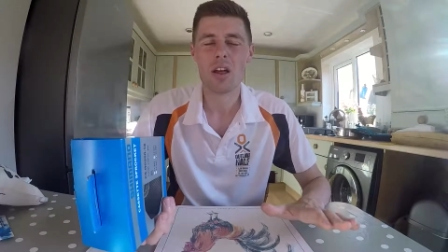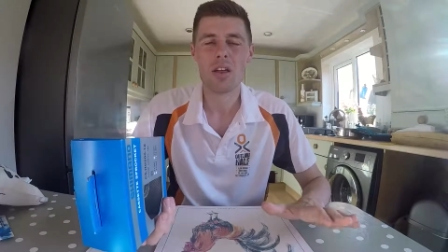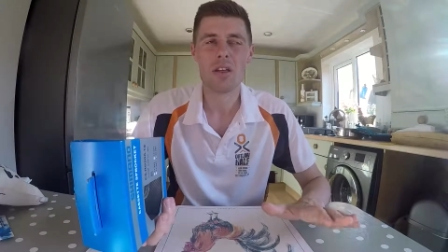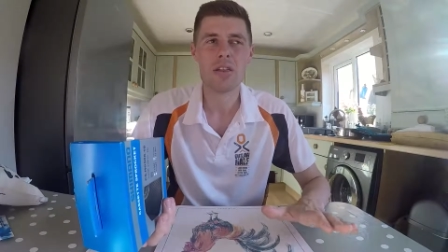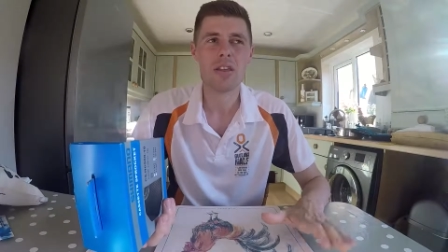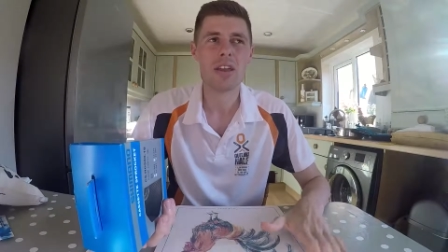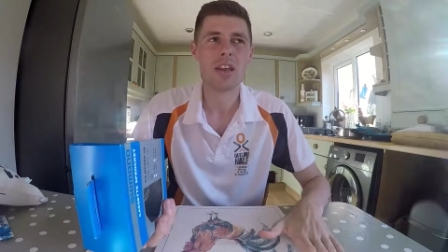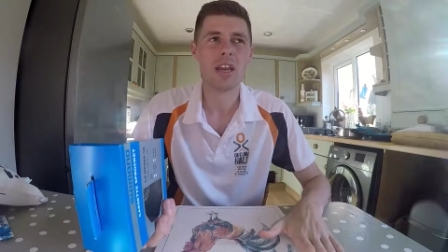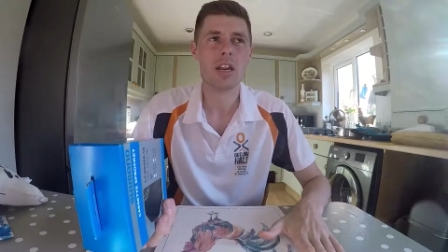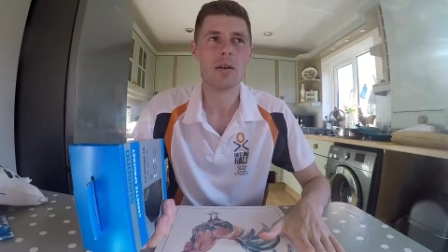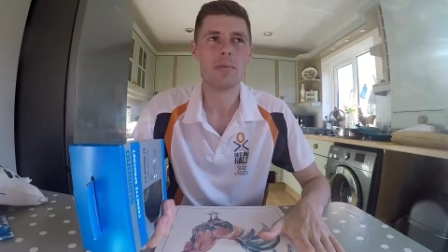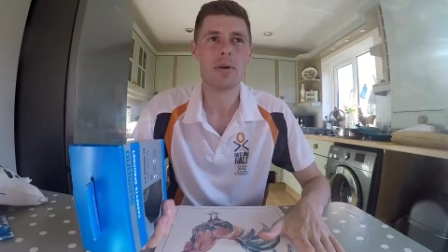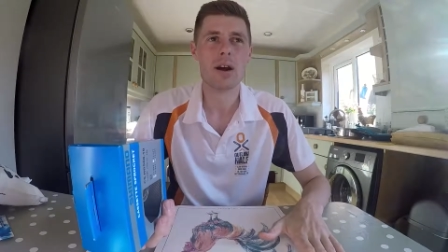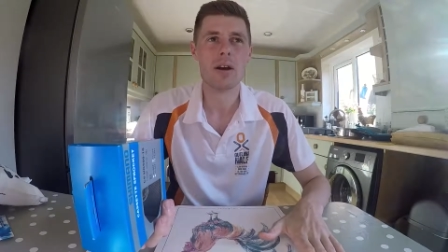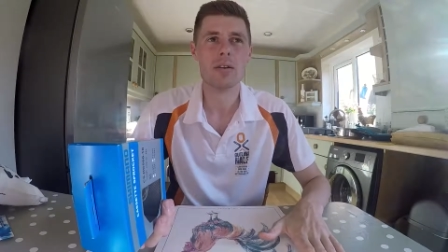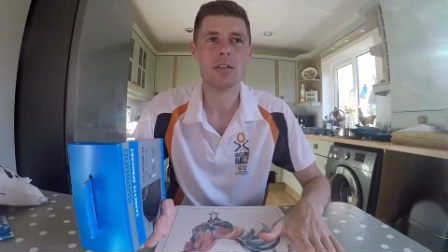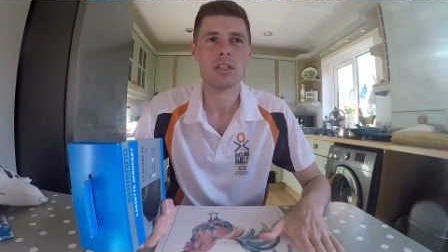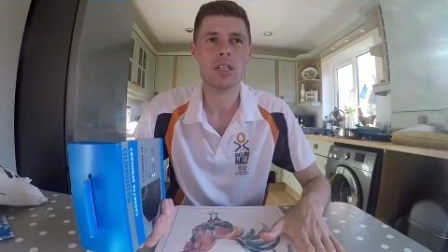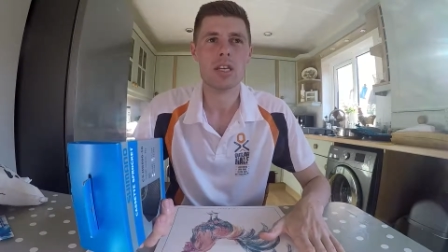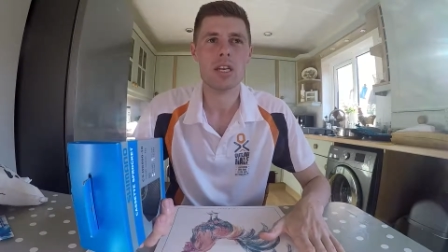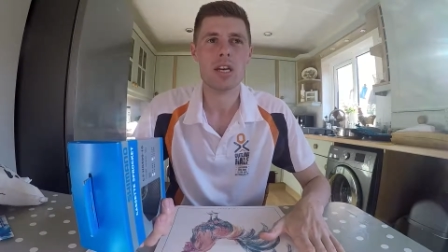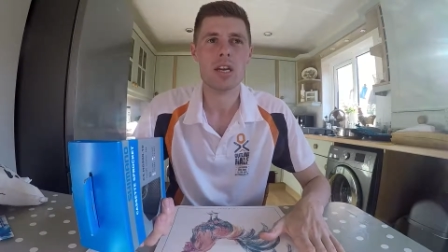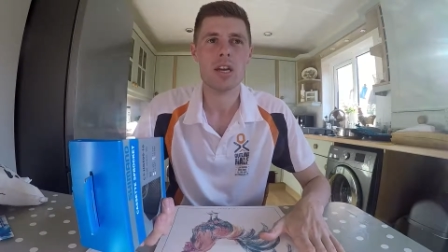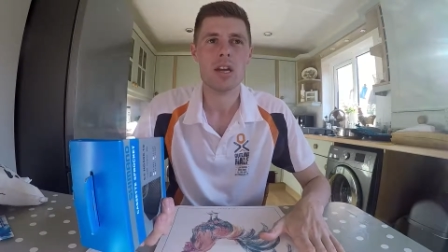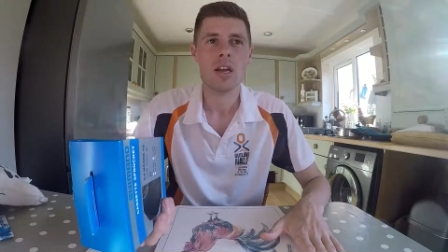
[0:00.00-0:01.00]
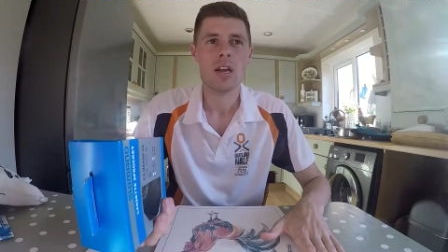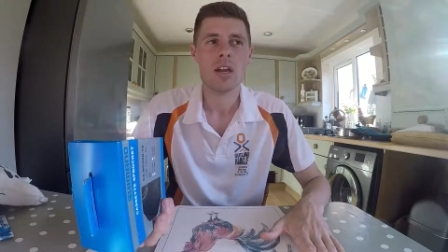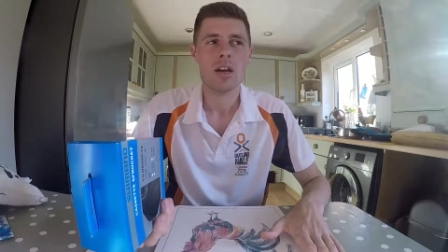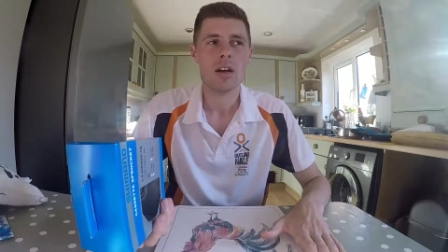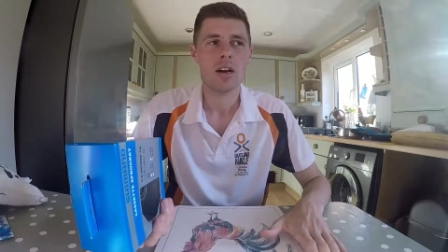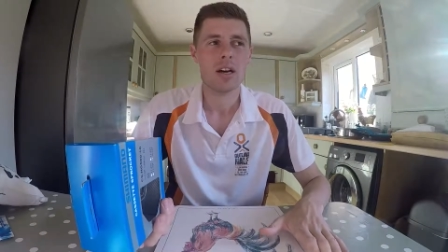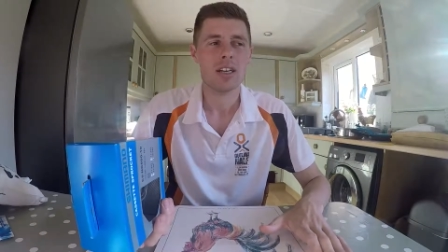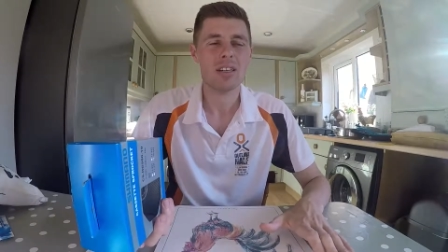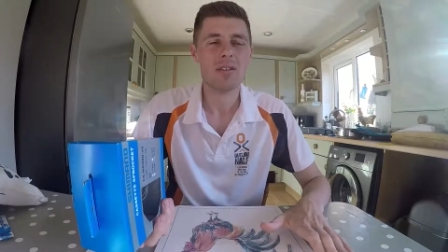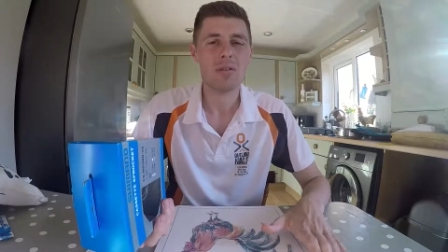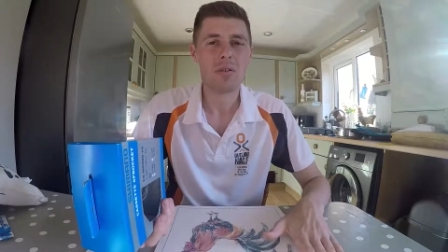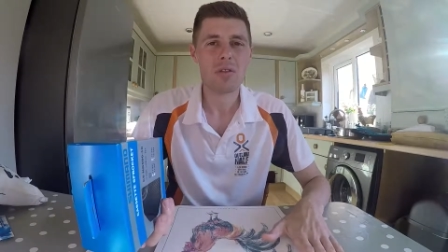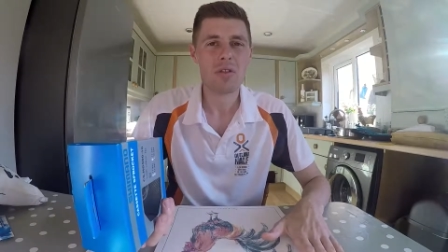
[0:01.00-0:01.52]
Thinking about it,
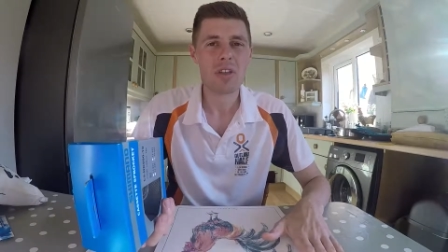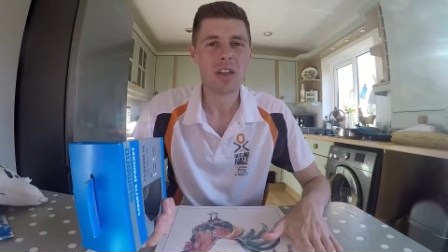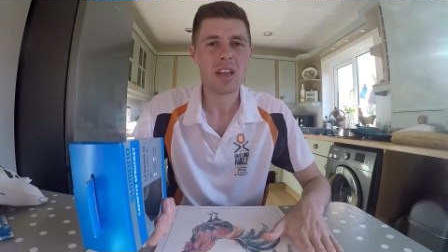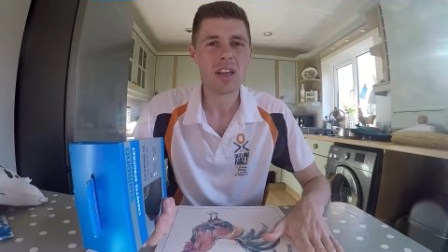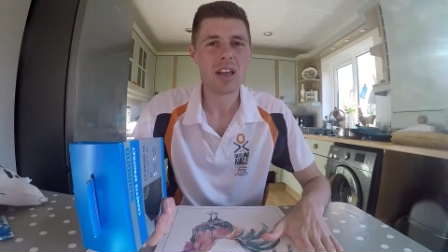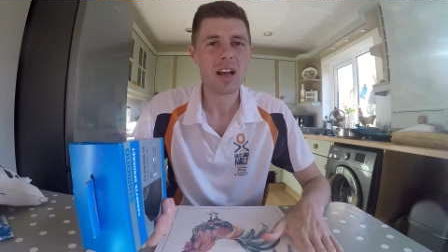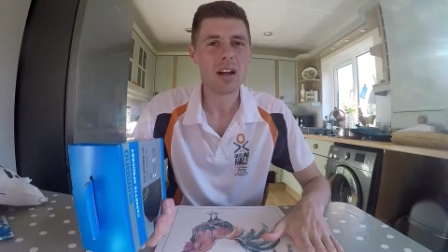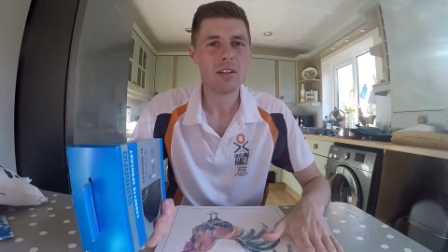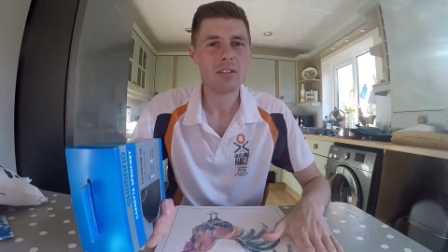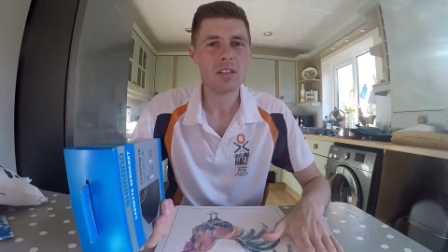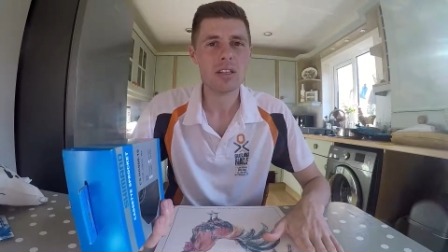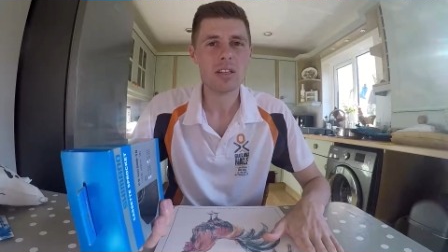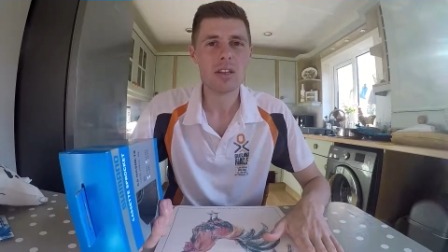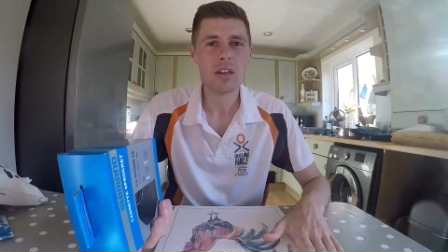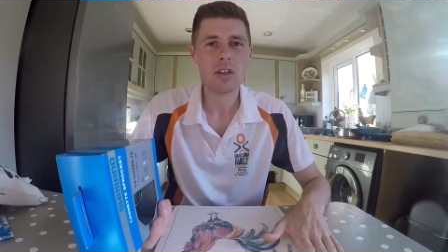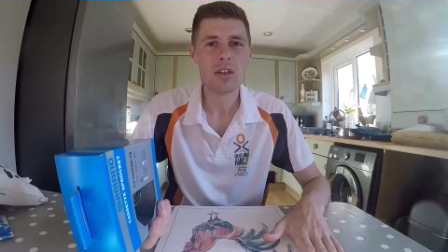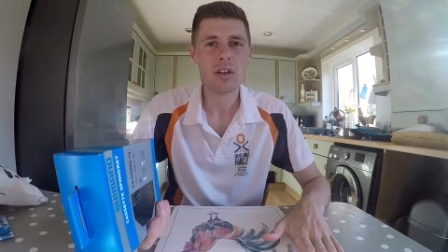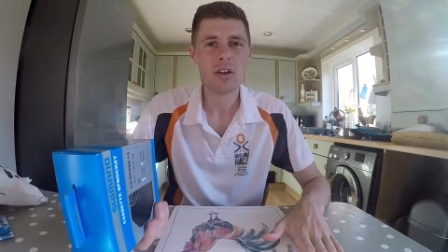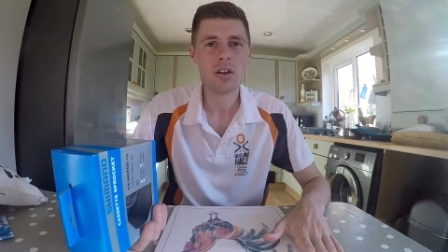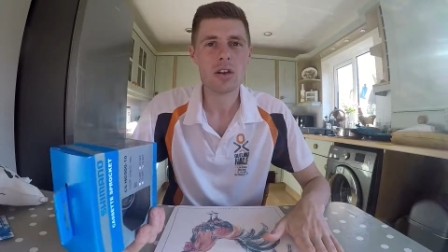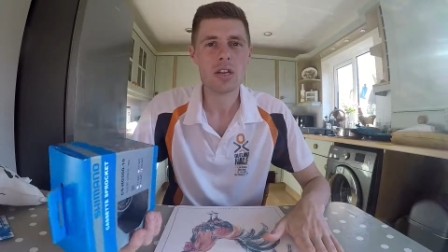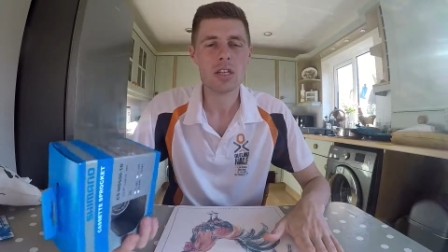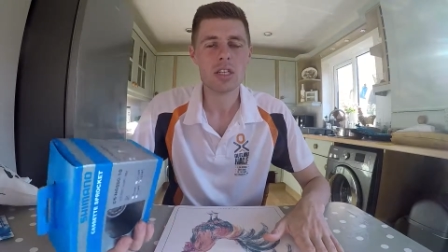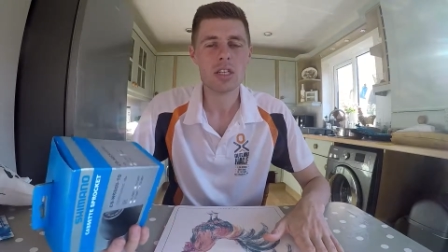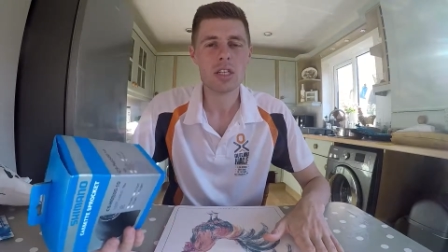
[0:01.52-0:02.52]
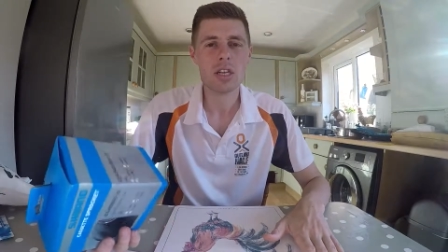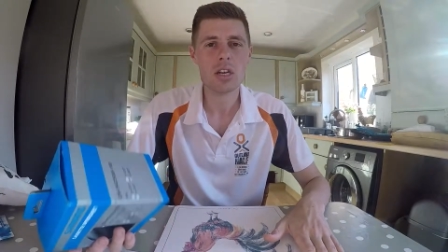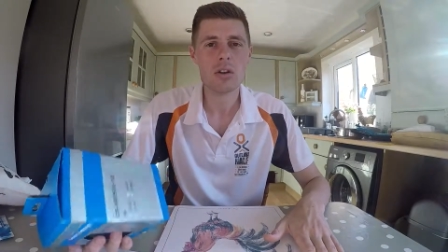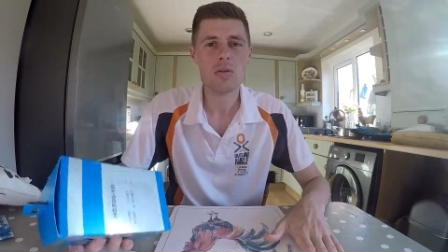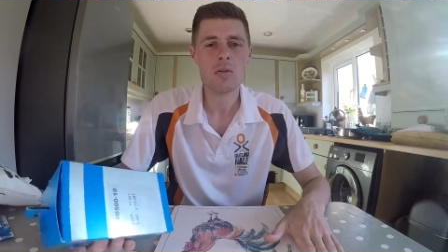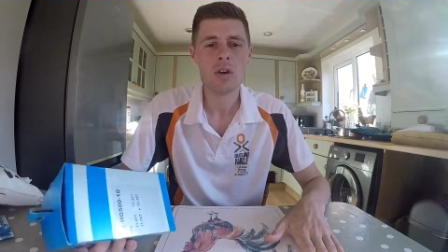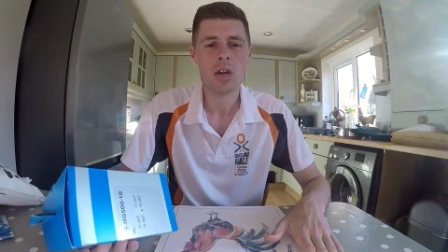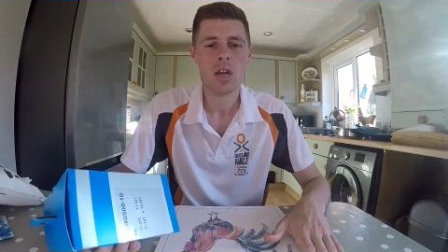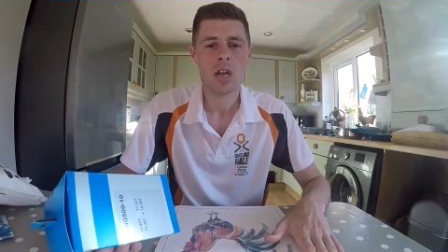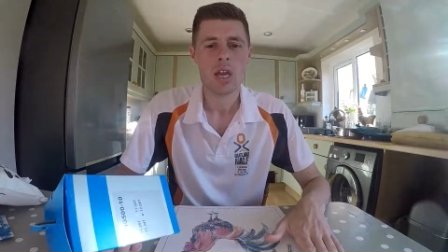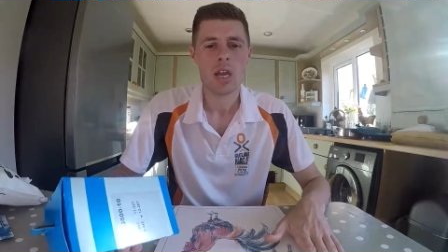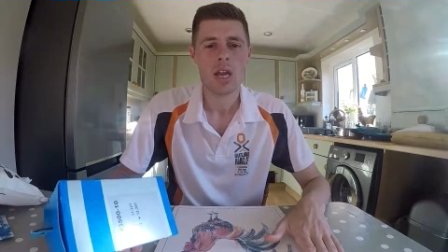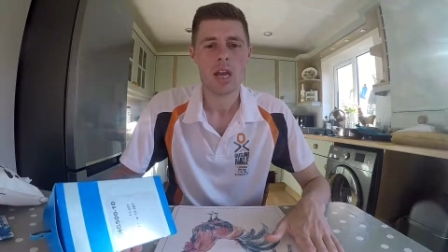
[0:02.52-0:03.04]
I don't think I'll need a 32,
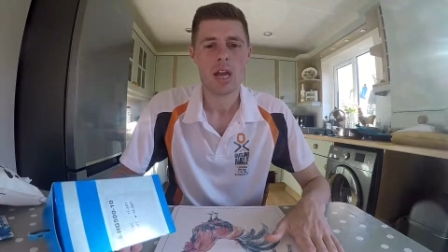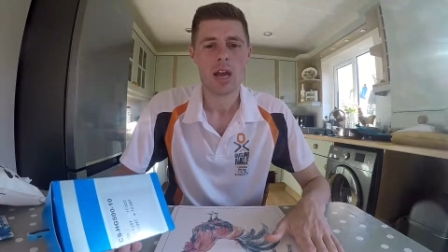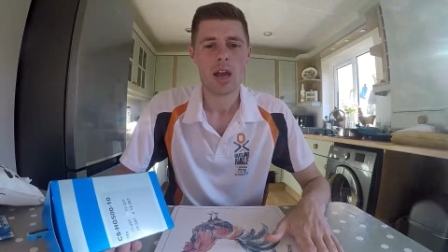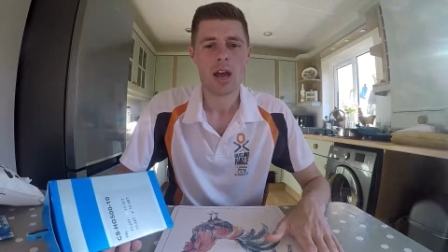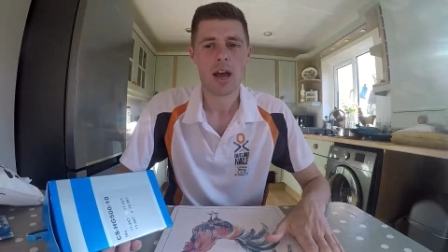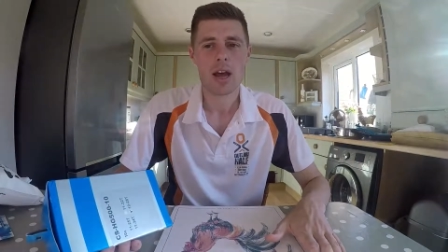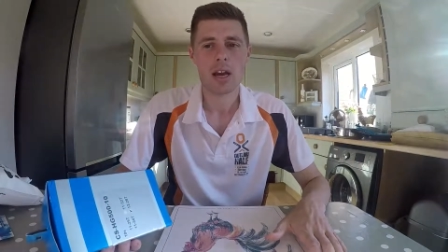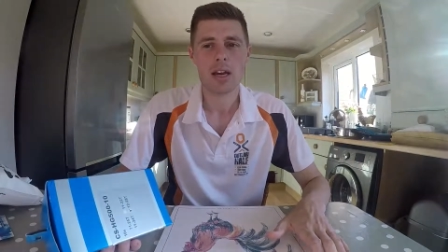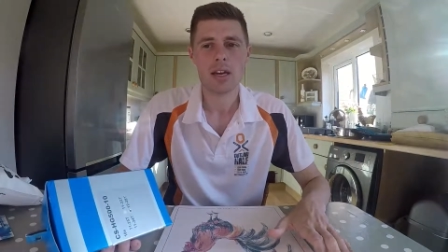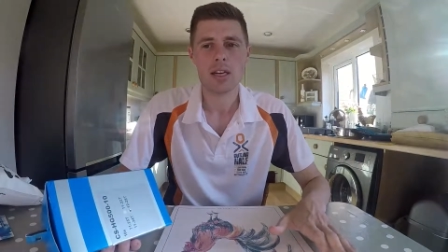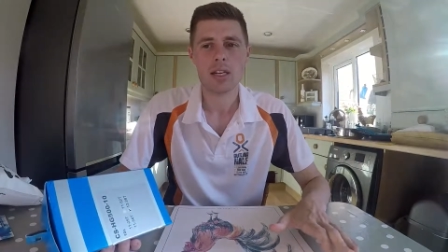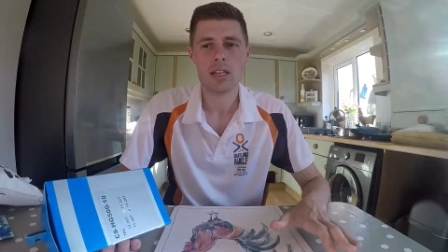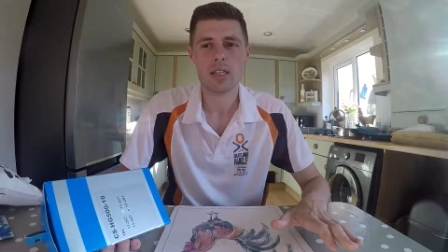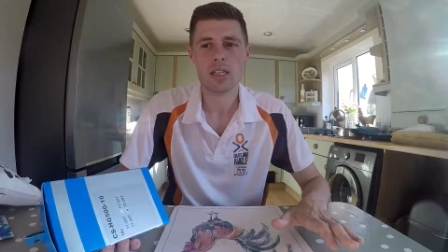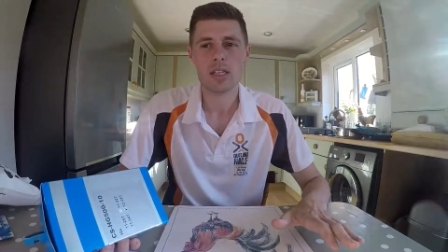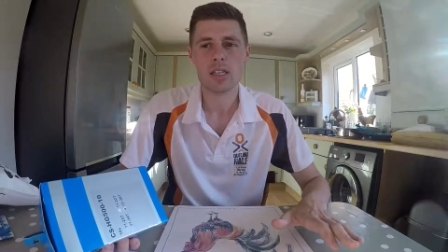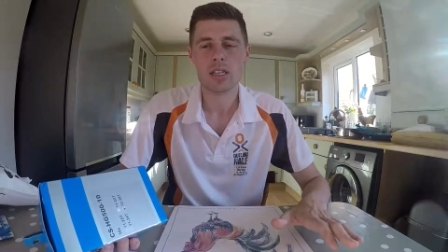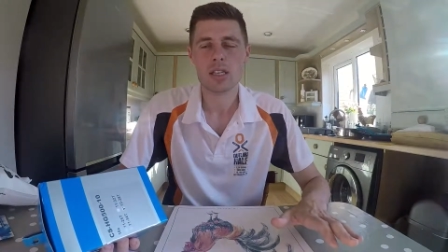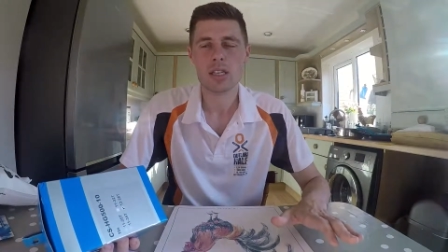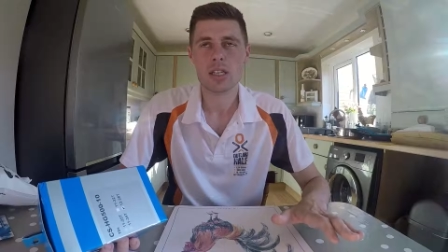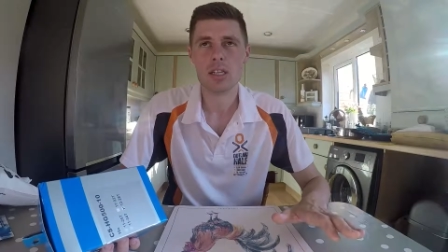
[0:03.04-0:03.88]
and